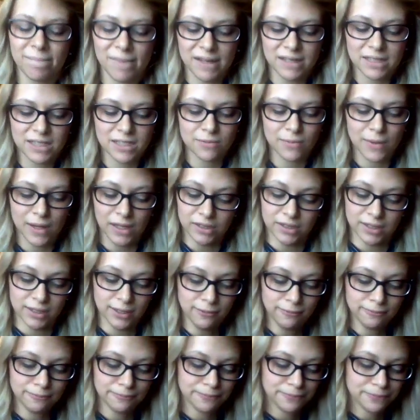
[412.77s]
That's about
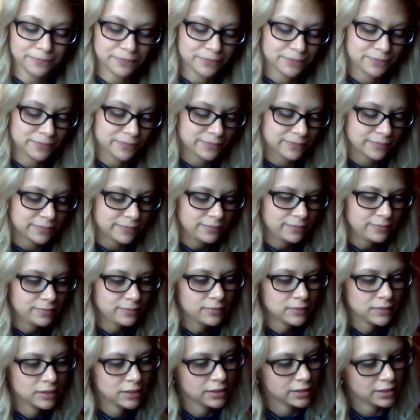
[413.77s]
it.
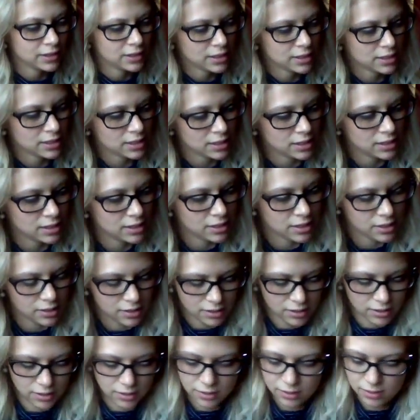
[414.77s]
Let's see.
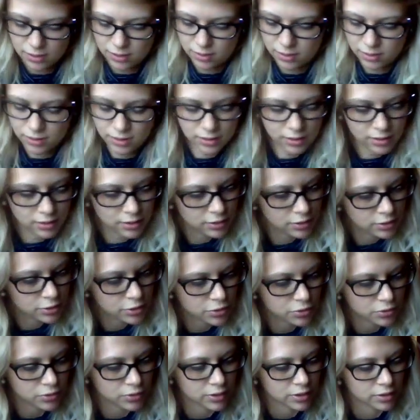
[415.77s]

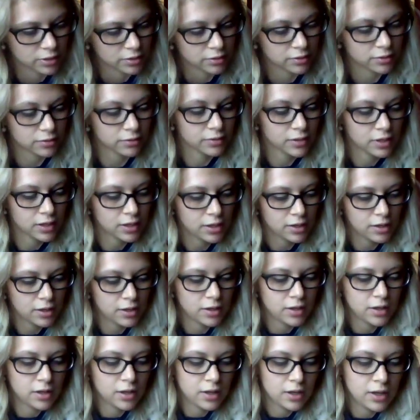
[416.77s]
12.
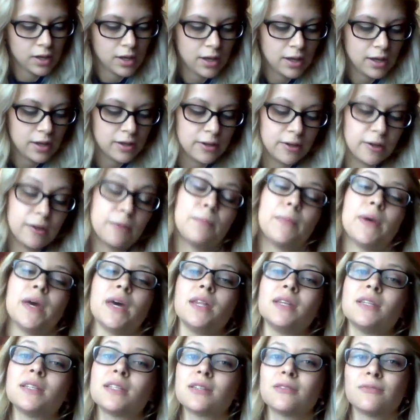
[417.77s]

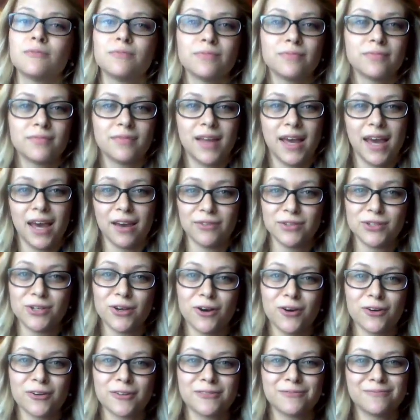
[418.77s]
Pets. I have a
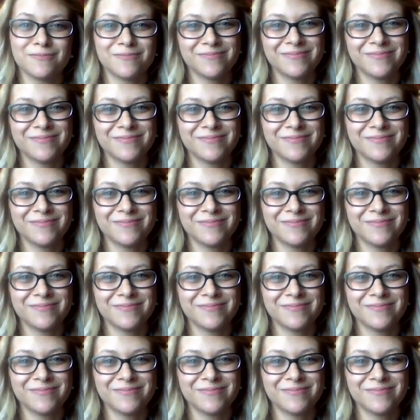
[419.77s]
dog.